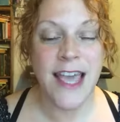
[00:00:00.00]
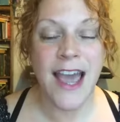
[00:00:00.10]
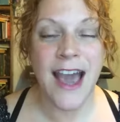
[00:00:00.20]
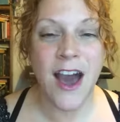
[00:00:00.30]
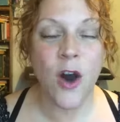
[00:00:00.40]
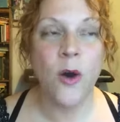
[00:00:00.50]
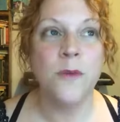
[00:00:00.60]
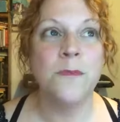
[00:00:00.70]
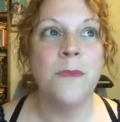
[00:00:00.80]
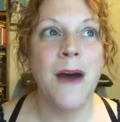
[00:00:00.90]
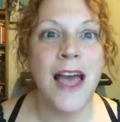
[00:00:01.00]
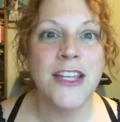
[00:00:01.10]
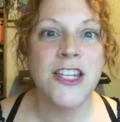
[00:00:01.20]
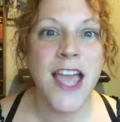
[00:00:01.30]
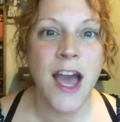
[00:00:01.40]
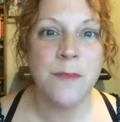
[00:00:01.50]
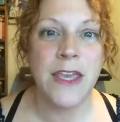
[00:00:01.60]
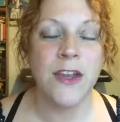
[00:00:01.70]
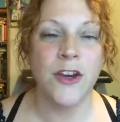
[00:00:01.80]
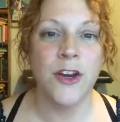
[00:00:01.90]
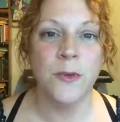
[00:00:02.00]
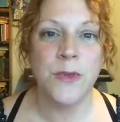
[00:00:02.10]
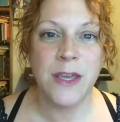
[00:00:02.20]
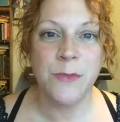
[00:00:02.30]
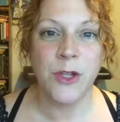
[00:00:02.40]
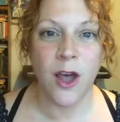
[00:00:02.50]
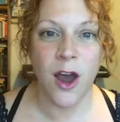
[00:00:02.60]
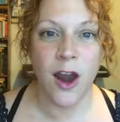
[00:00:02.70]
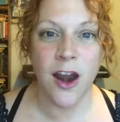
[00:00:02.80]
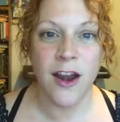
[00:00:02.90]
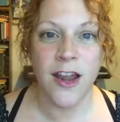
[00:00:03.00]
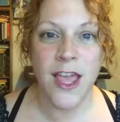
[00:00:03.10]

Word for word: how much happier people are